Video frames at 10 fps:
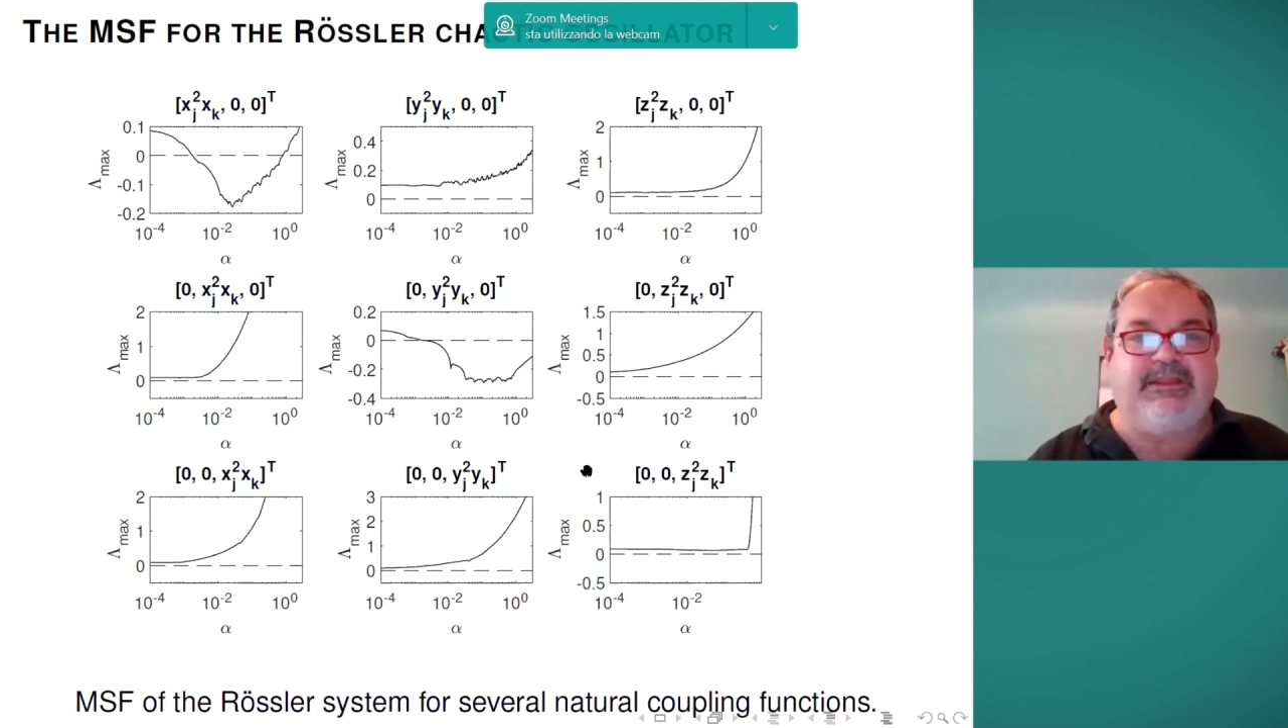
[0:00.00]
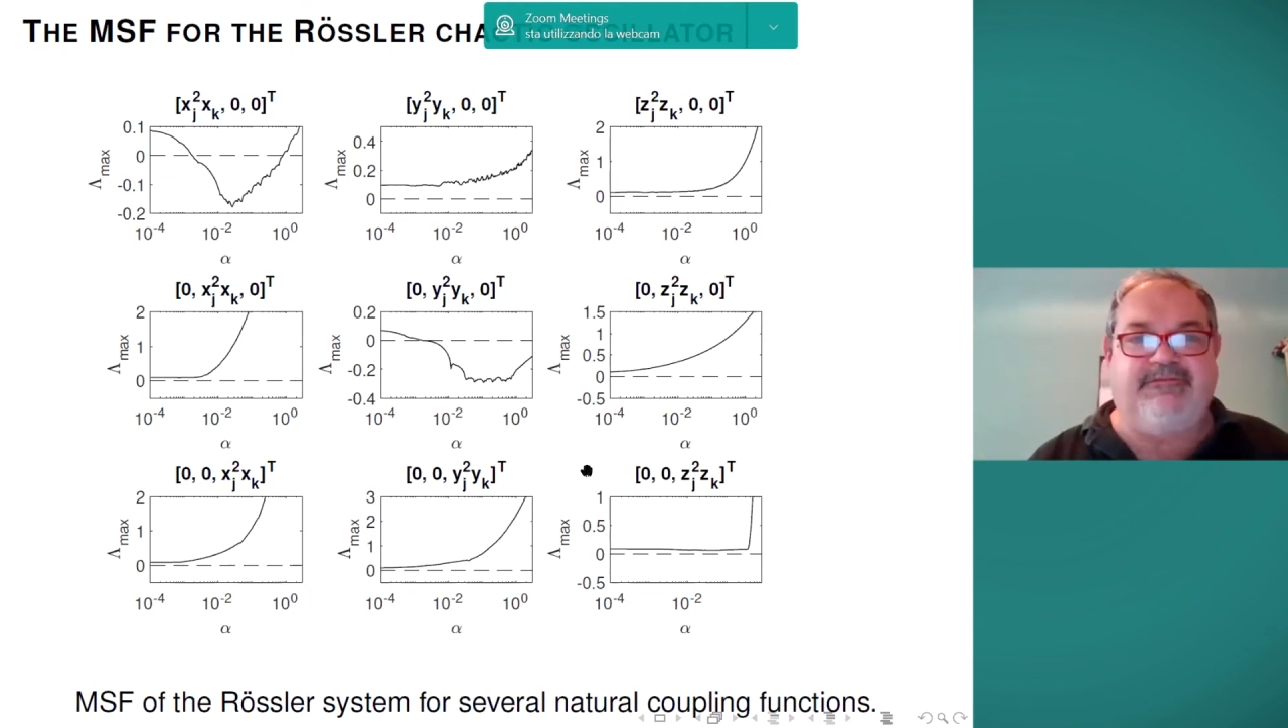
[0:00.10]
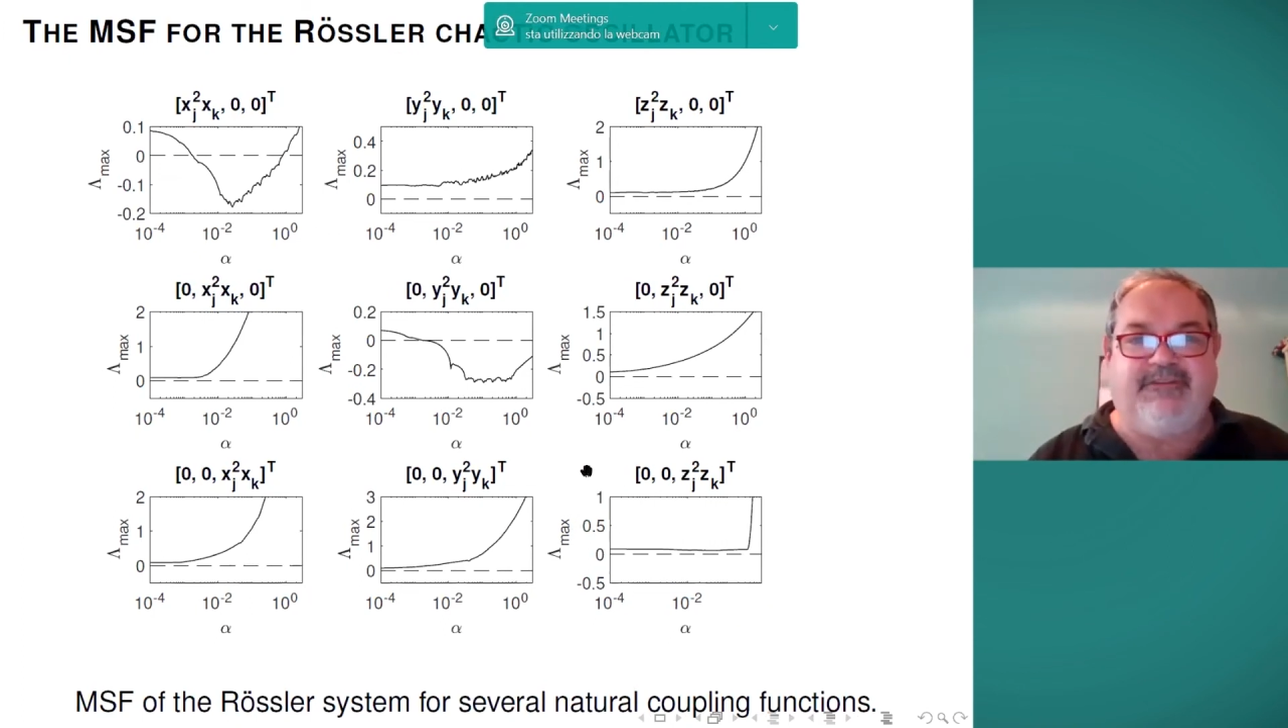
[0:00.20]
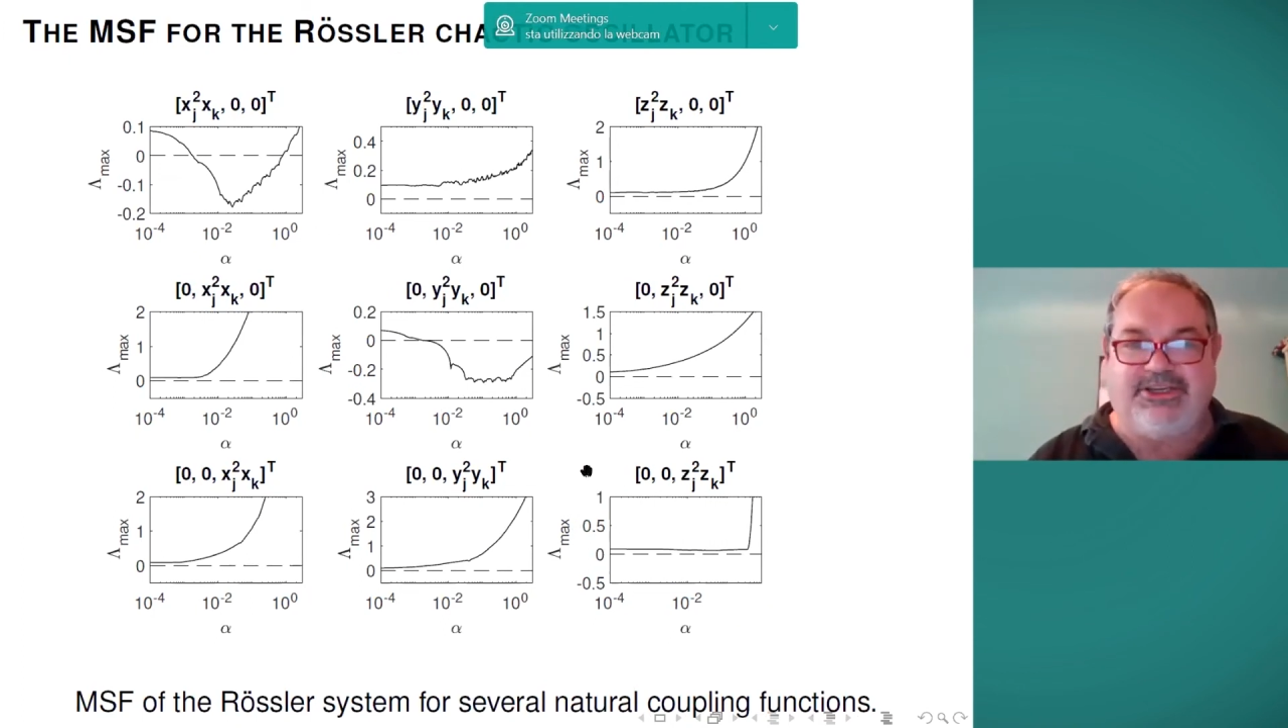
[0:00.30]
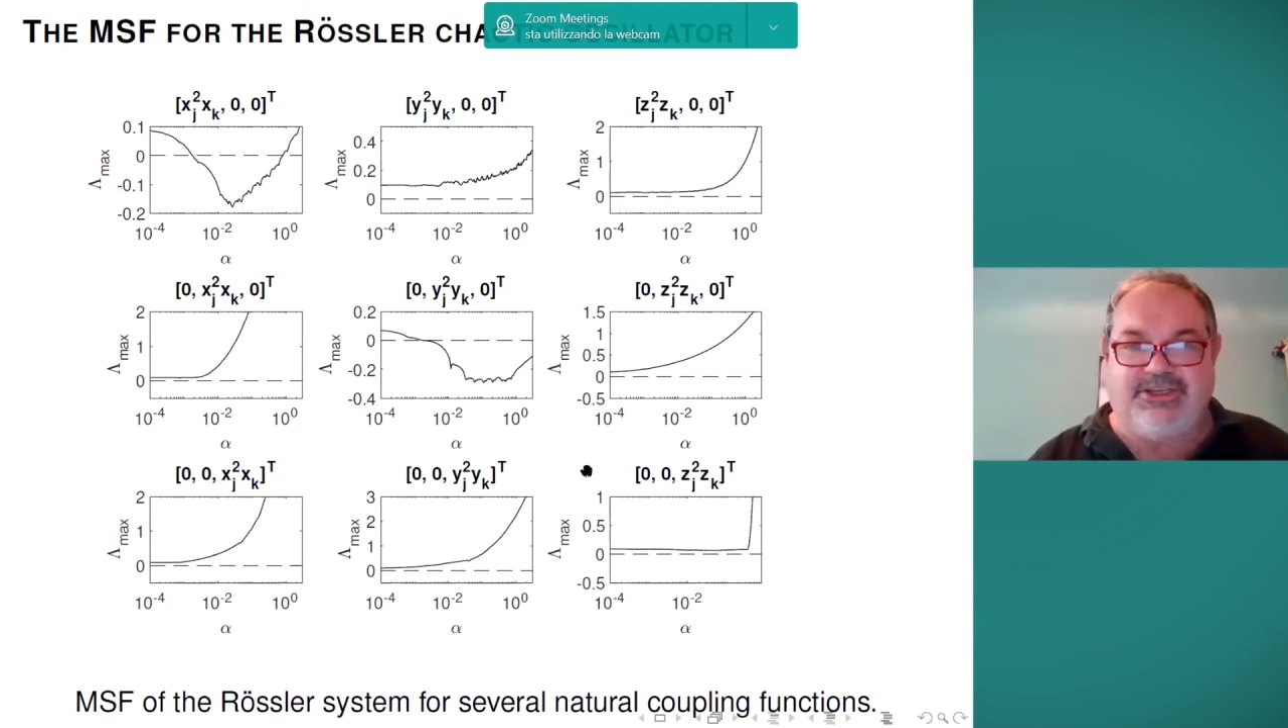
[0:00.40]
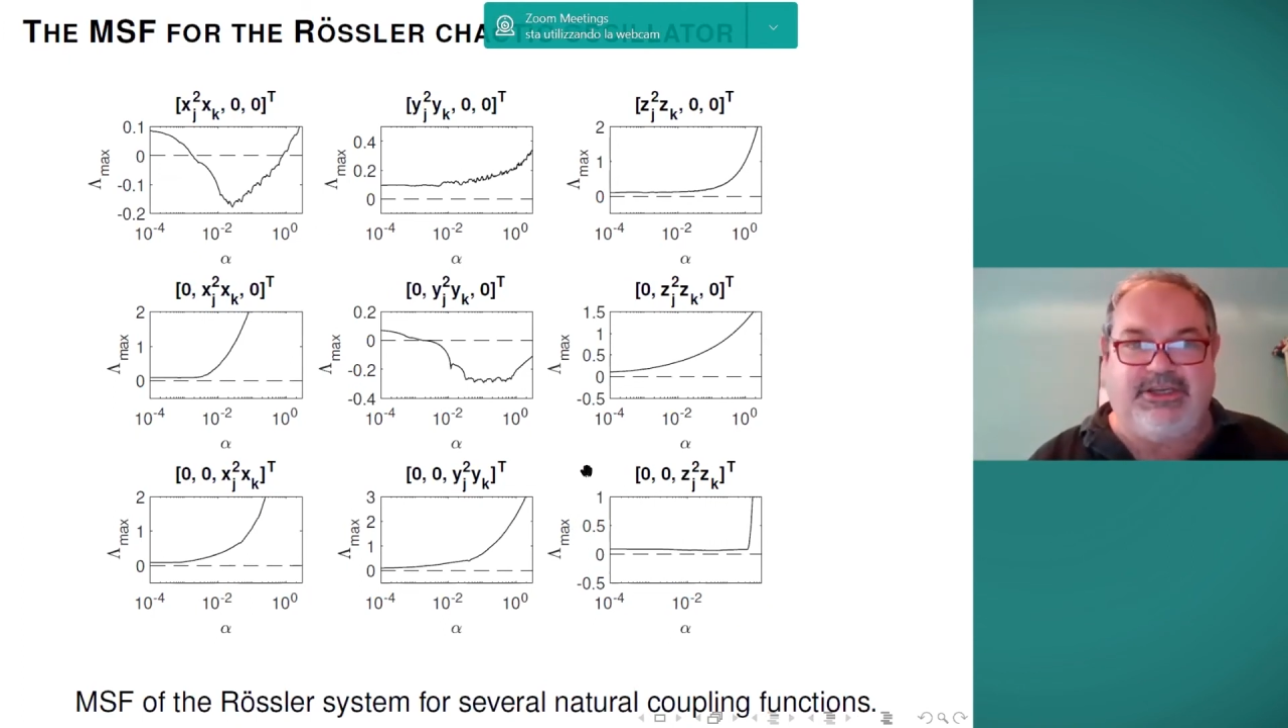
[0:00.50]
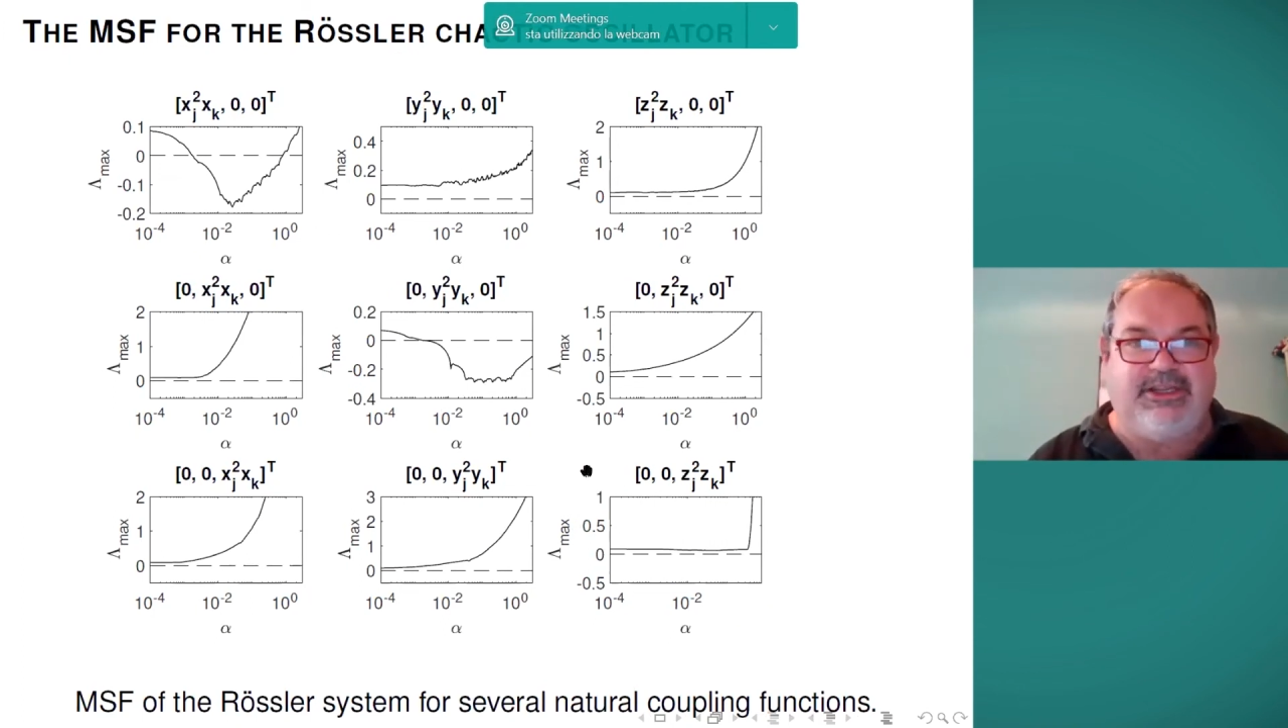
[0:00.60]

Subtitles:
function